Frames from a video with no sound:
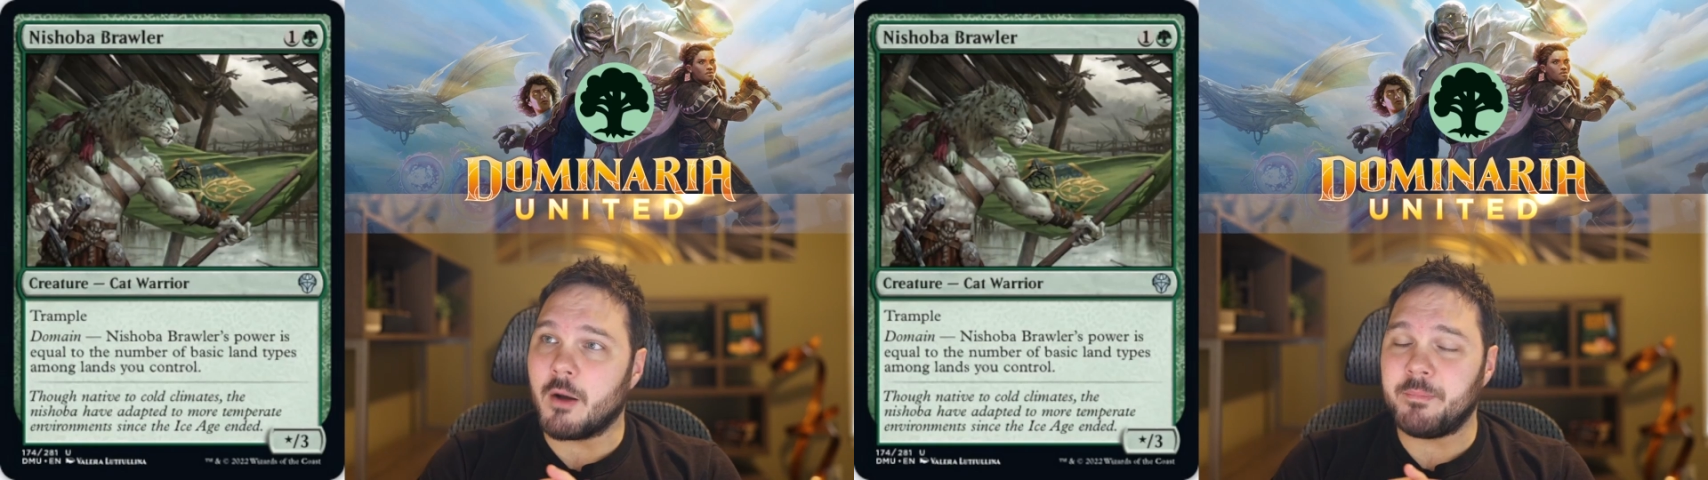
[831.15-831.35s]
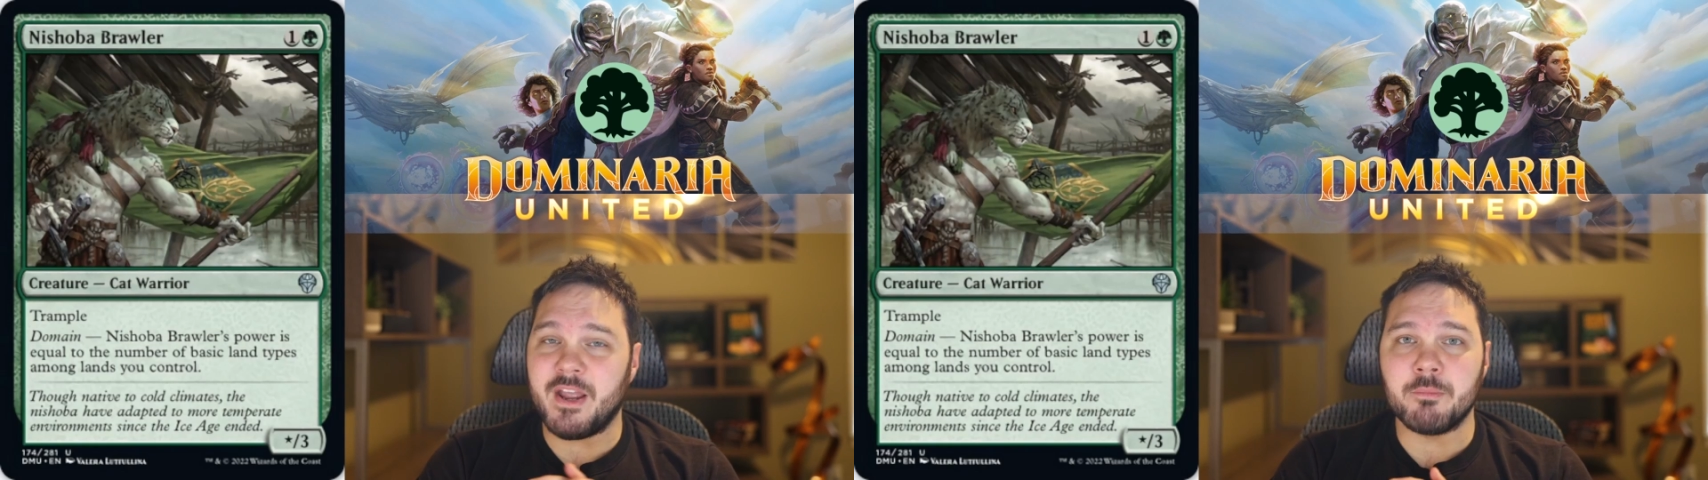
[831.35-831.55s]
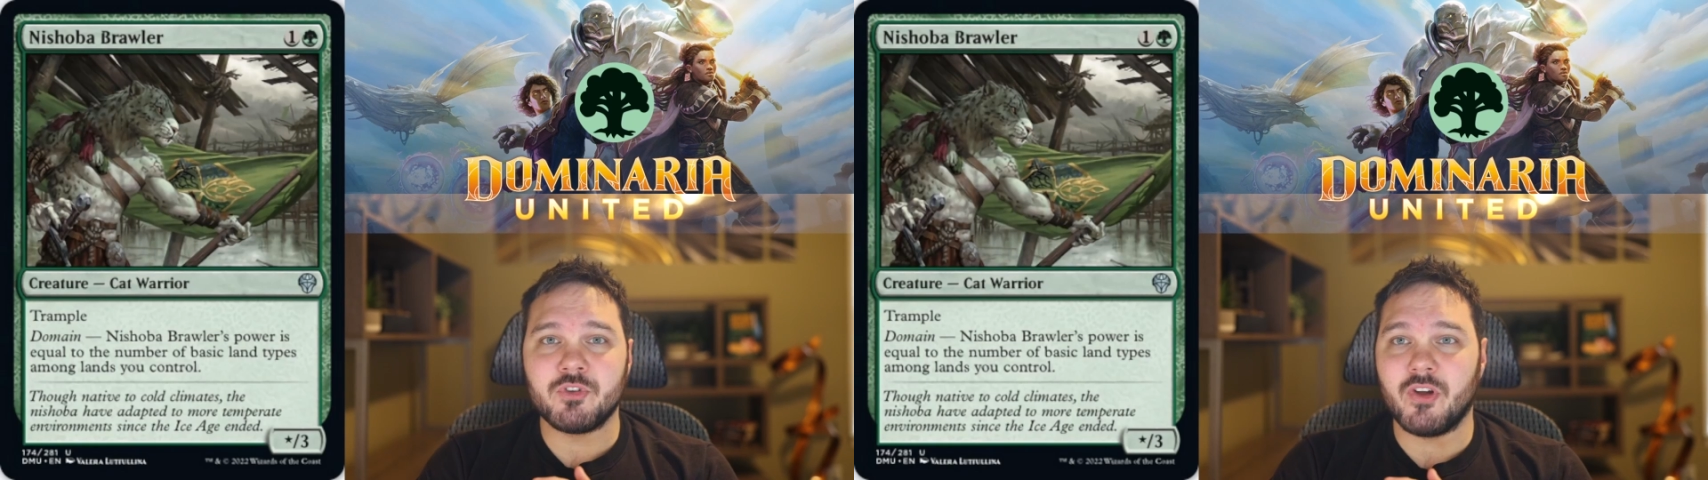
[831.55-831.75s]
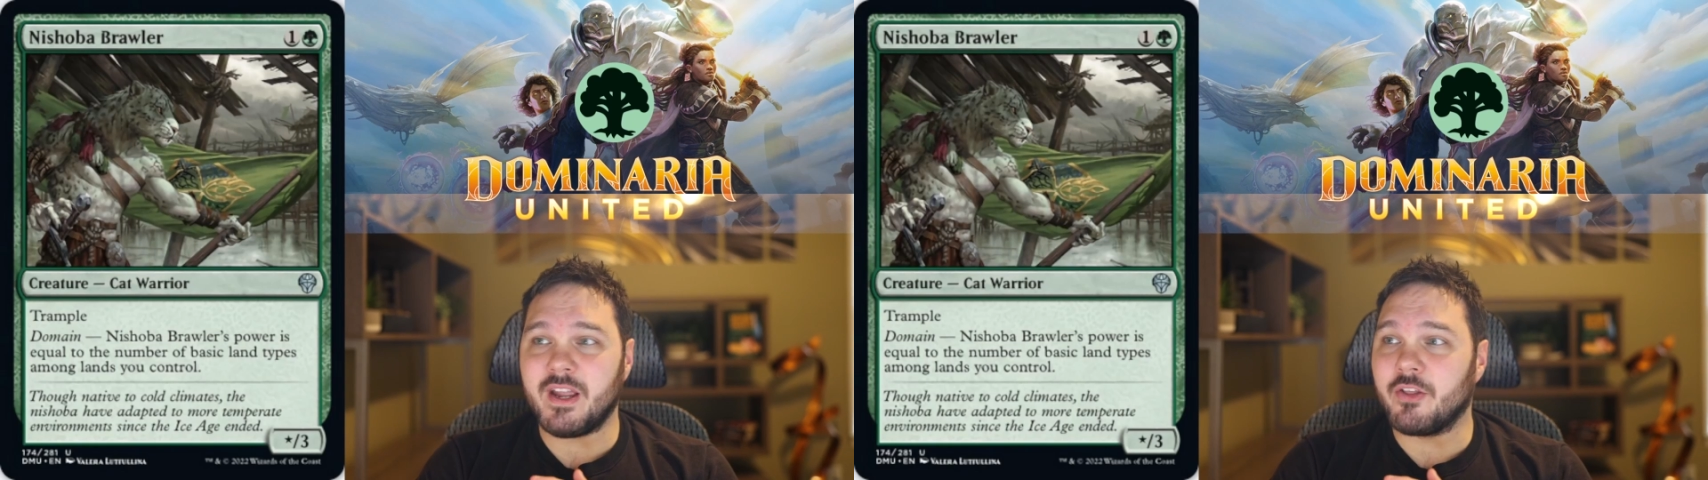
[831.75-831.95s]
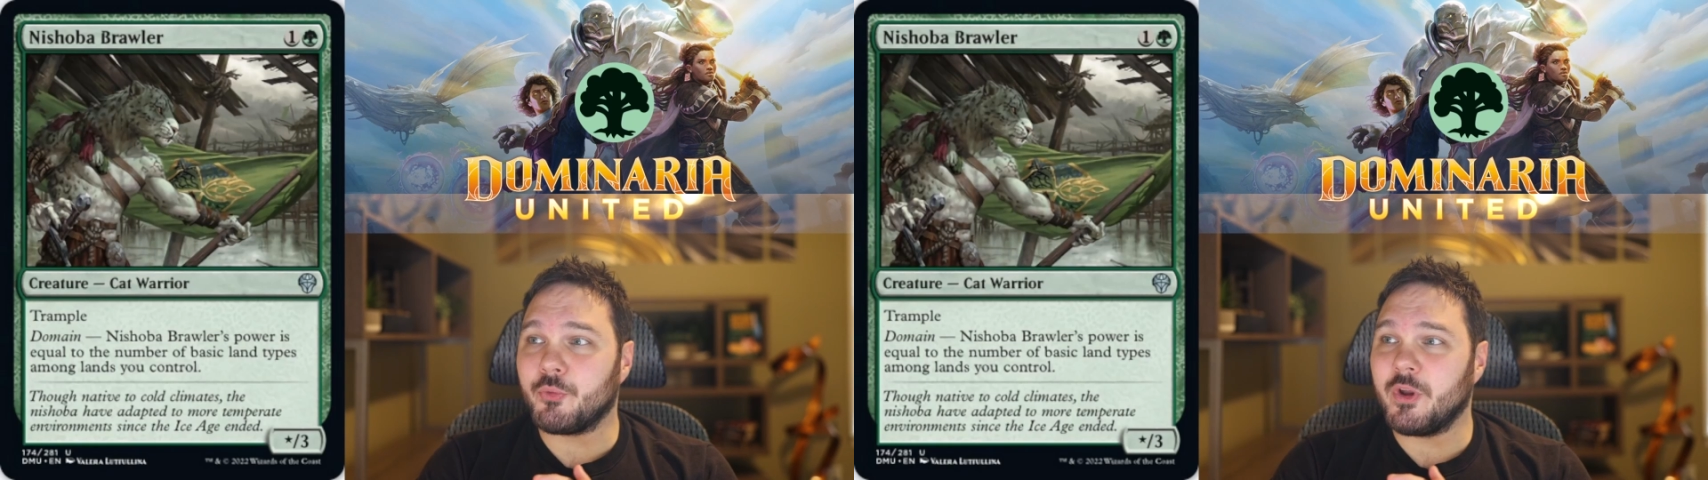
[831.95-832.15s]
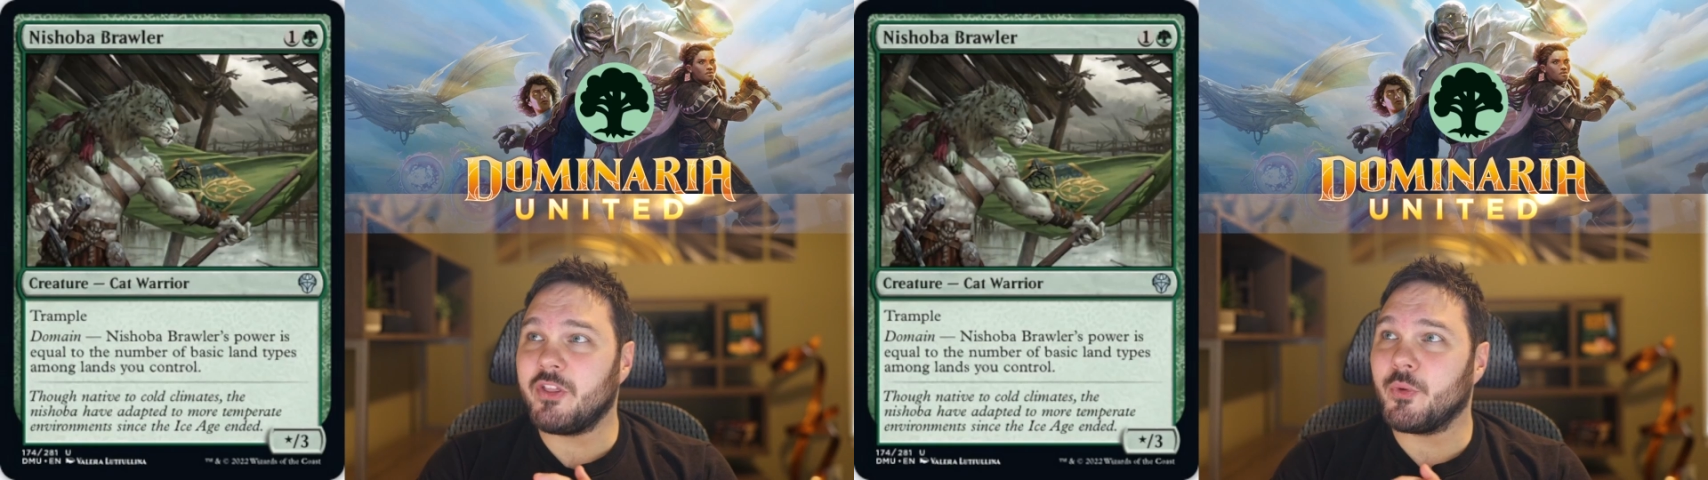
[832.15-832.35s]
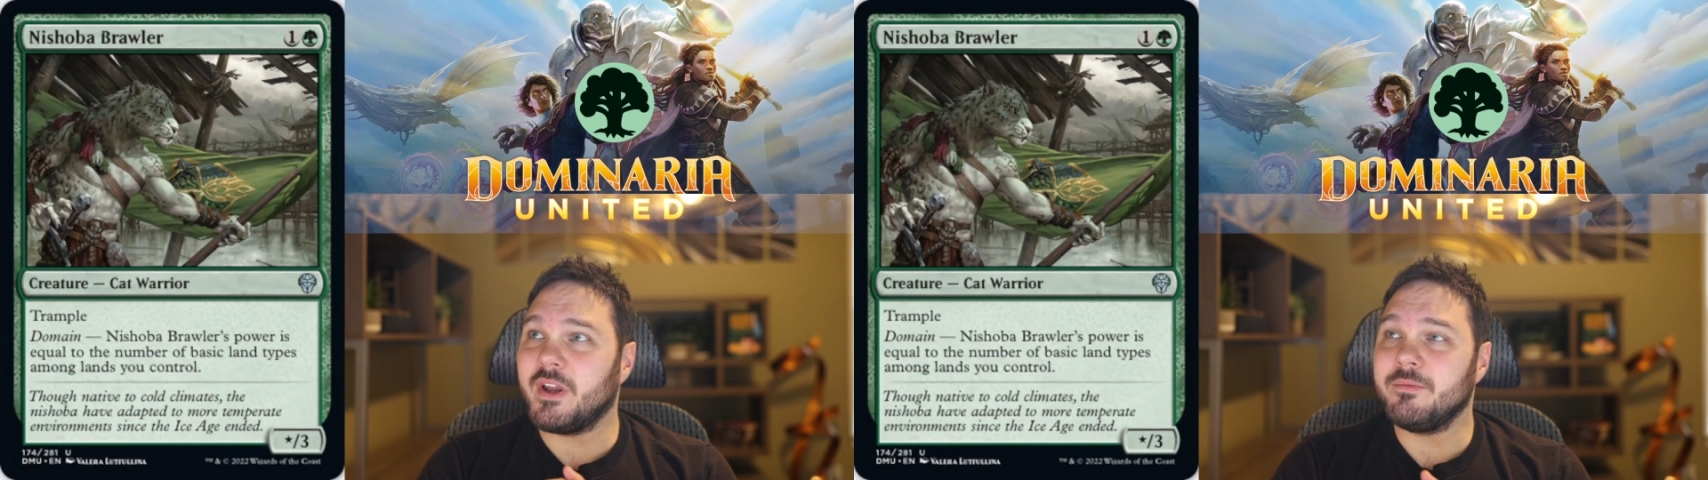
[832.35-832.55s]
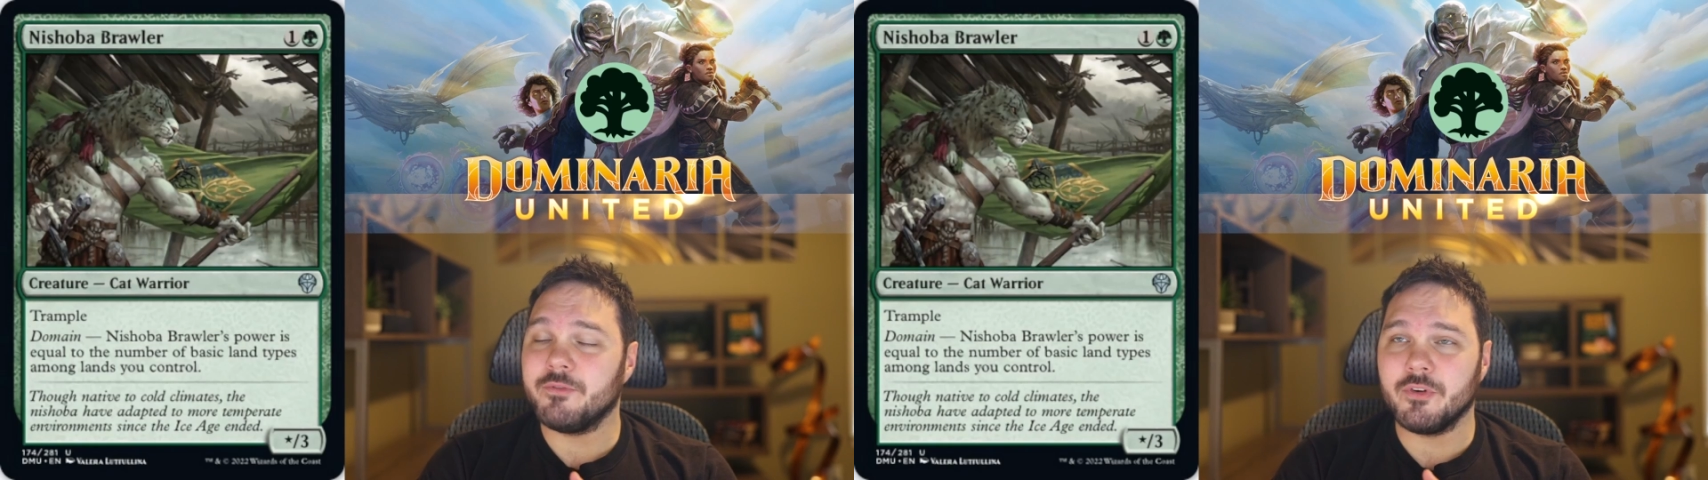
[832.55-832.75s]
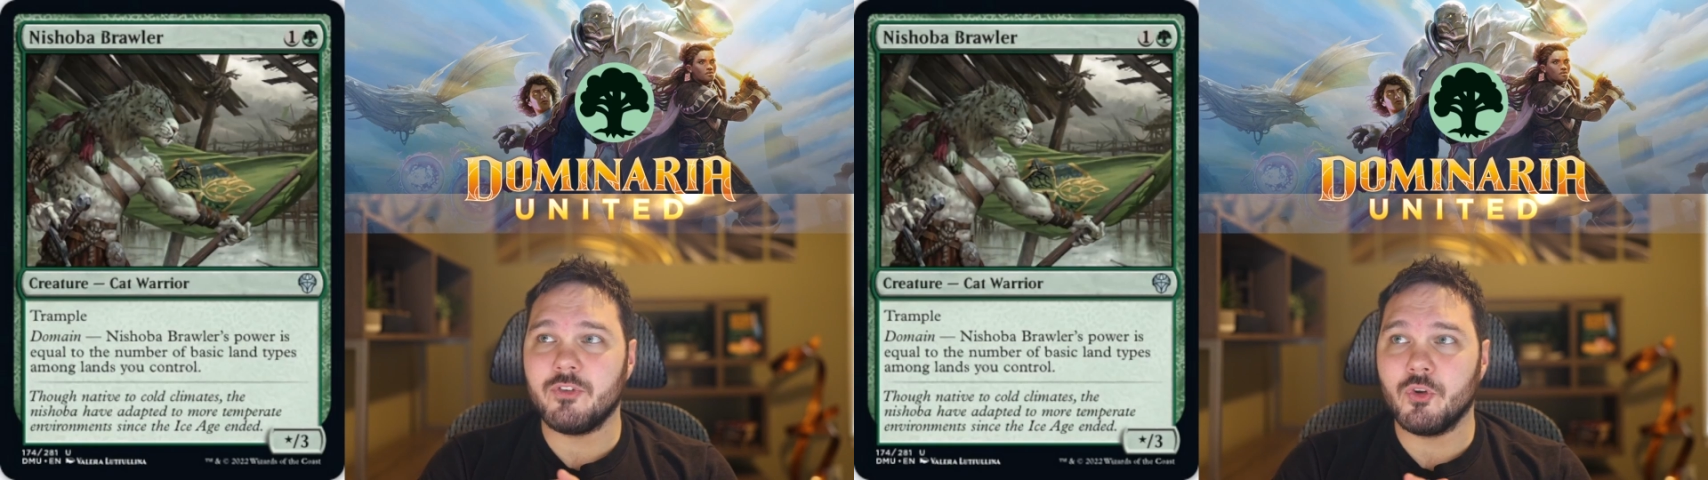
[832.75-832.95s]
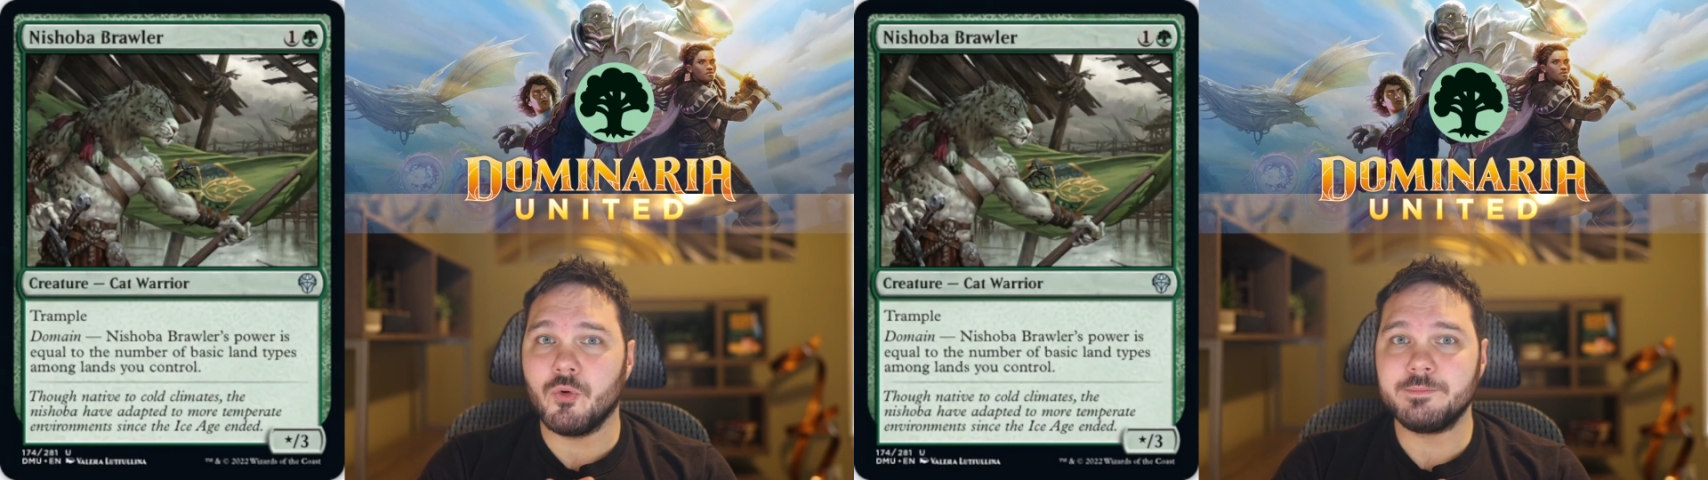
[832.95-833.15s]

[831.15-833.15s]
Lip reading: be up to like a 3/3 for 2.